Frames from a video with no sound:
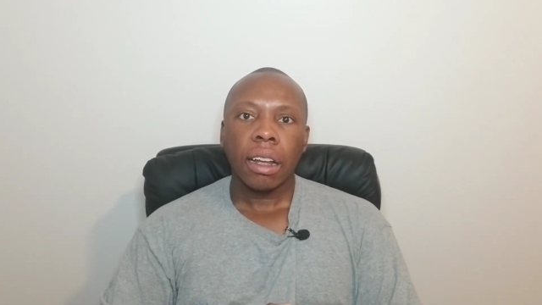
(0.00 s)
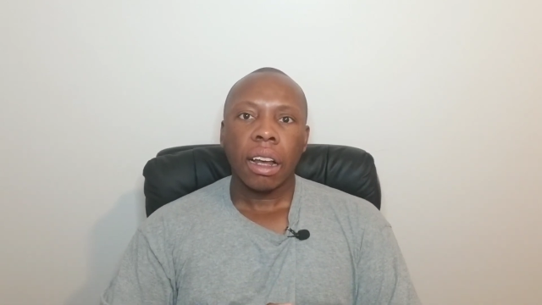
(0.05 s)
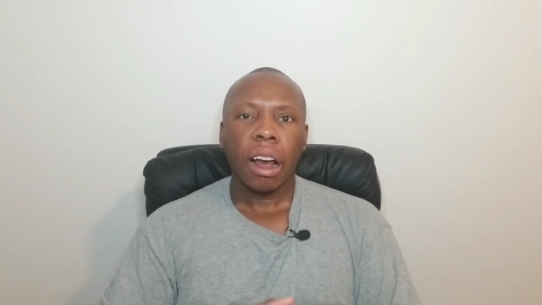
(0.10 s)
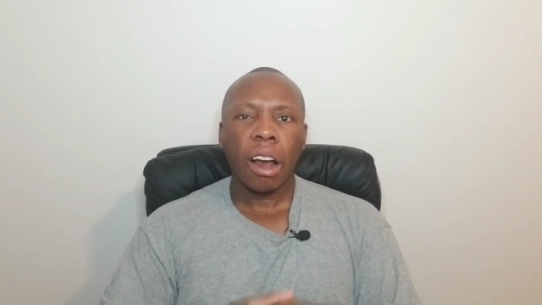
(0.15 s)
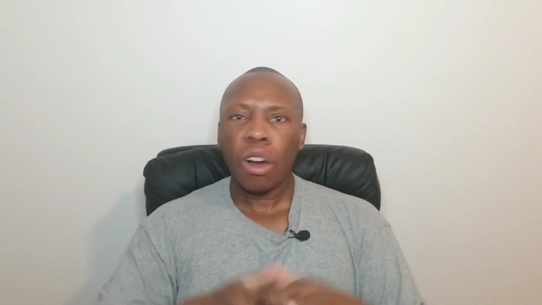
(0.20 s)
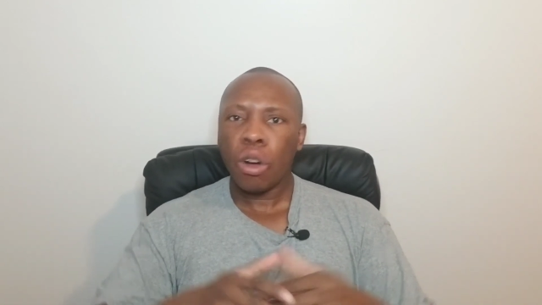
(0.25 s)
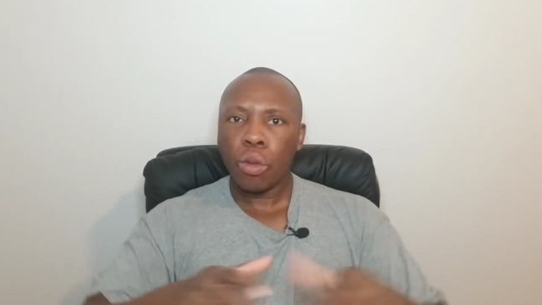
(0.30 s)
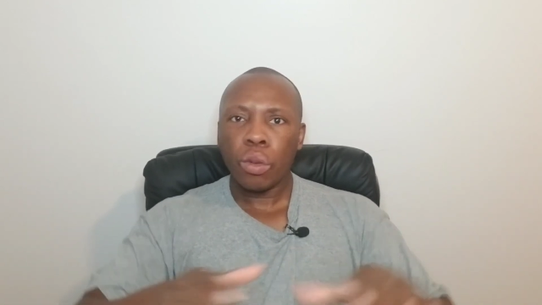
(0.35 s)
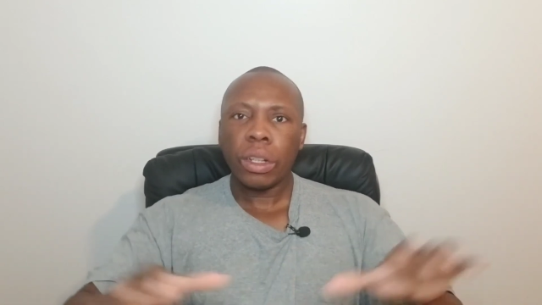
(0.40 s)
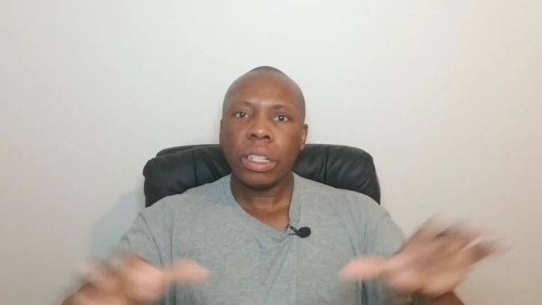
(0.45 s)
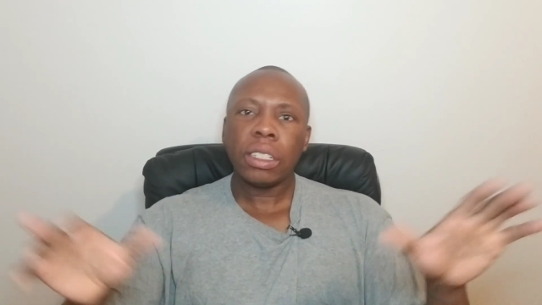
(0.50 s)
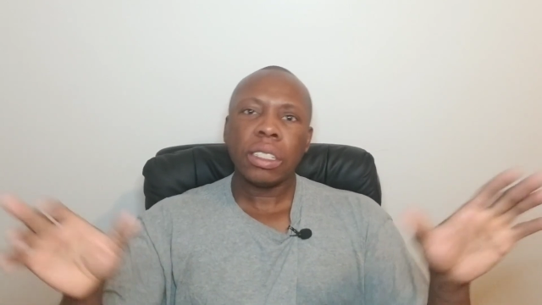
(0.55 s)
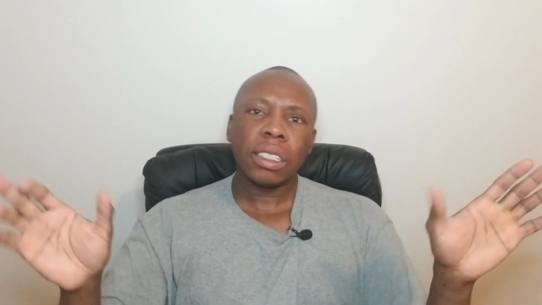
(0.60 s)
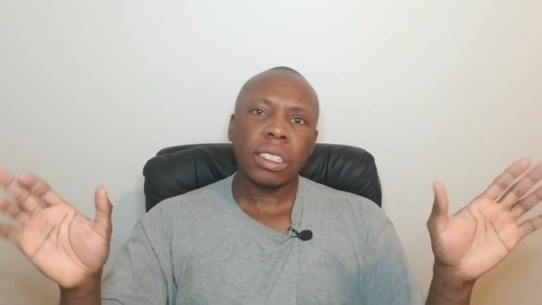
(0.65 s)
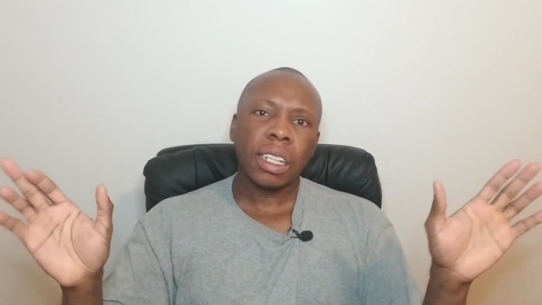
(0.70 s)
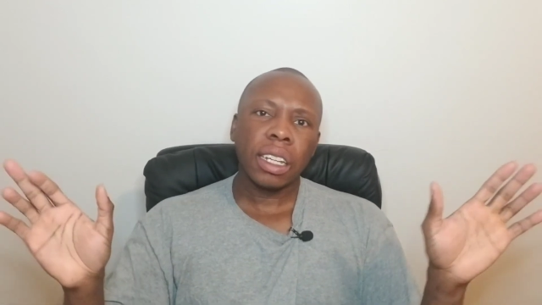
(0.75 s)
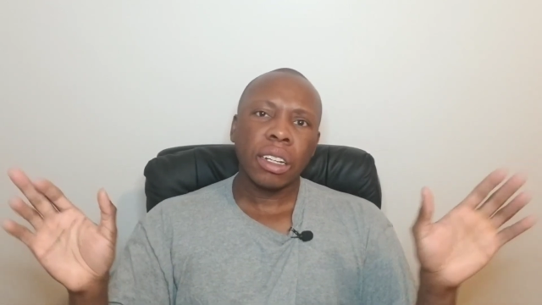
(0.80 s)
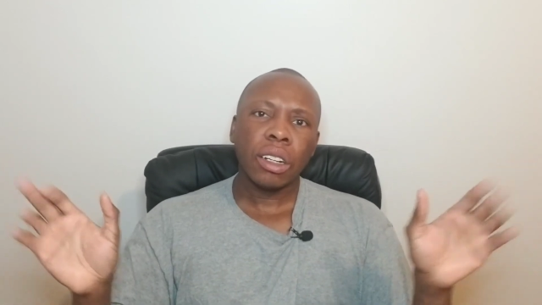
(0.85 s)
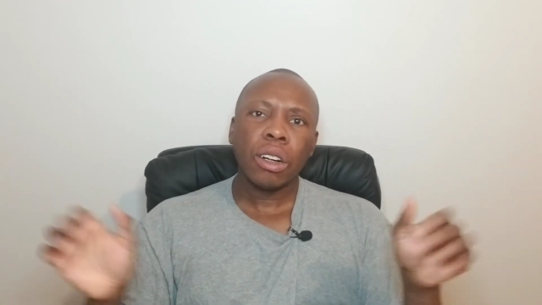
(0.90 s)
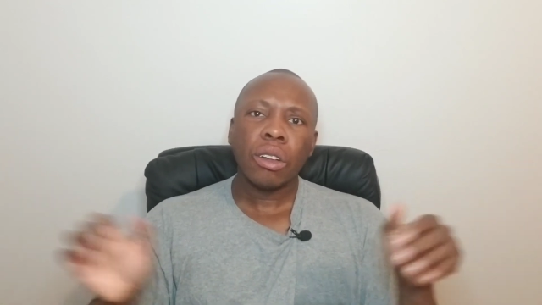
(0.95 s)
oh, we
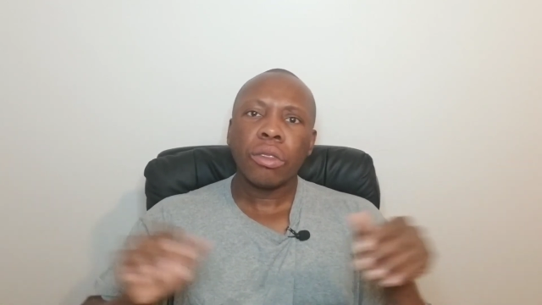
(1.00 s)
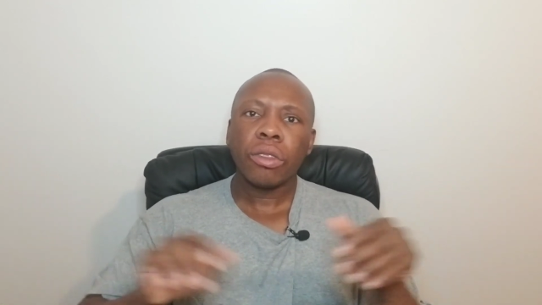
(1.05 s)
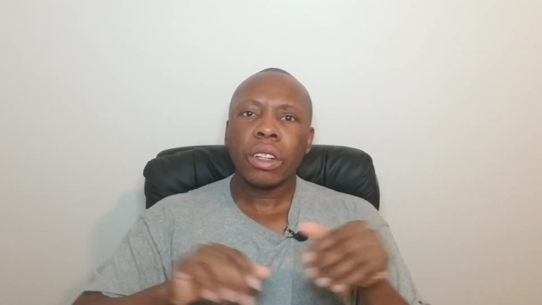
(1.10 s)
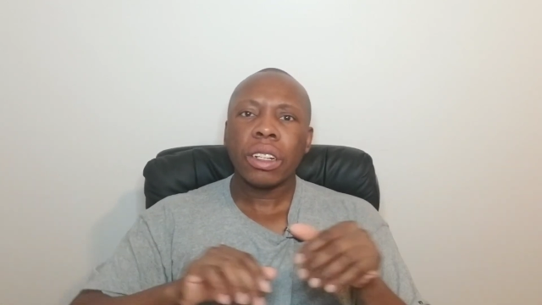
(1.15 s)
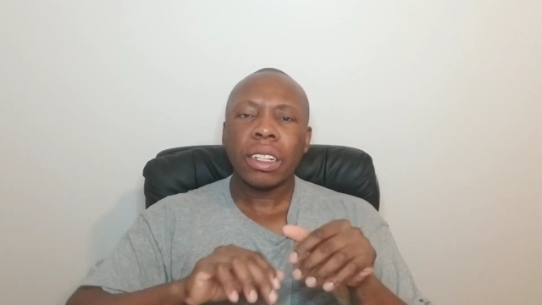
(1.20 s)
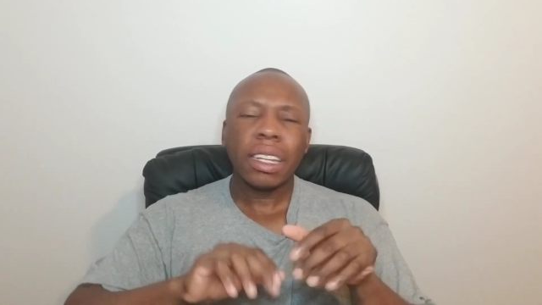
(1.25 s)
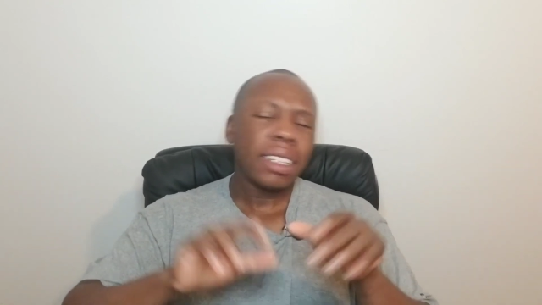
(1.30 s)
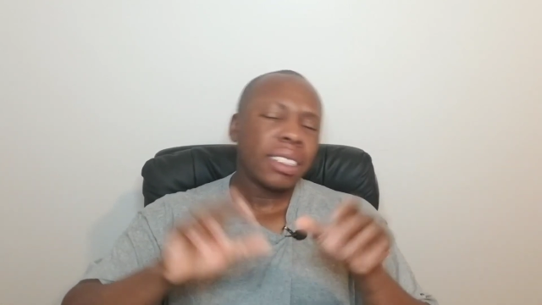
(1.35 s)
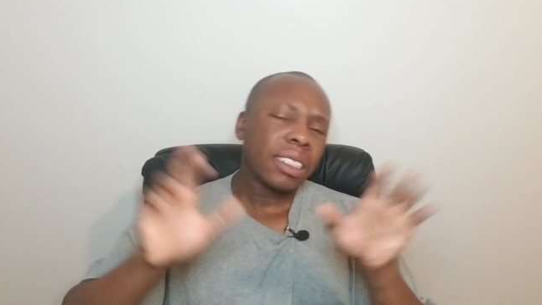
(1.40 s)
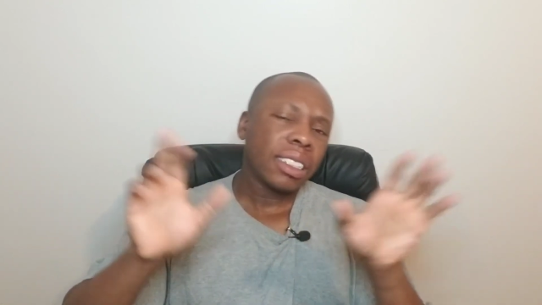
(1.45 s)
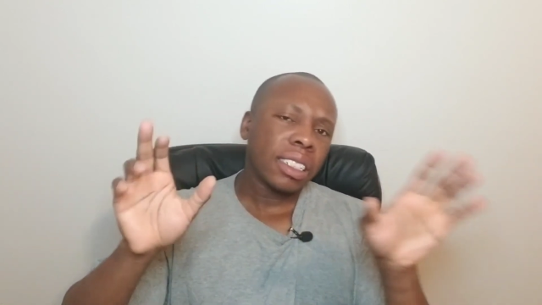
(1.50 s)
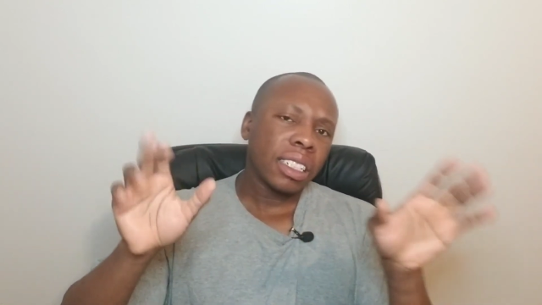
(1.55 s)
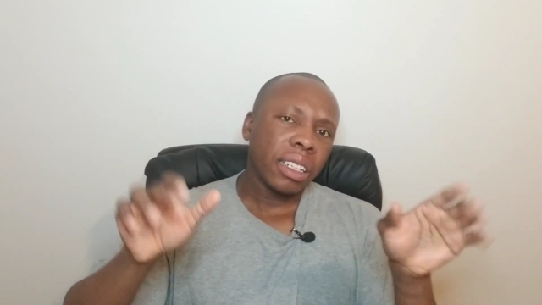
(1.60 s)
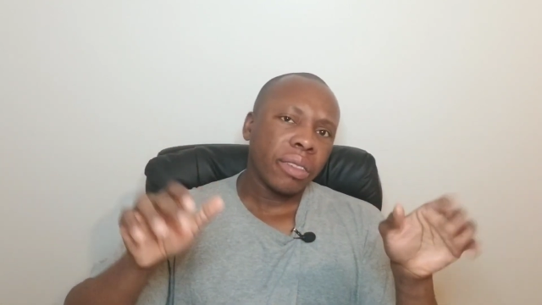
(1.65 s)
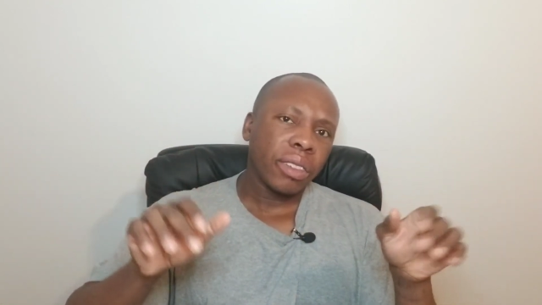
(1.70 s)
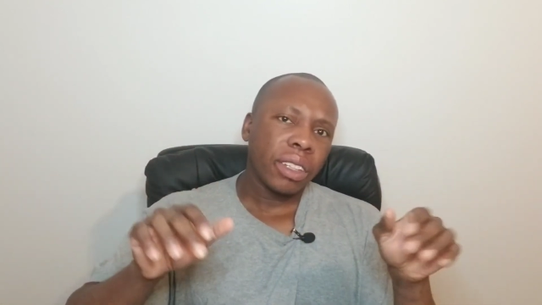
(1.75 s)
just get over it, let's just leave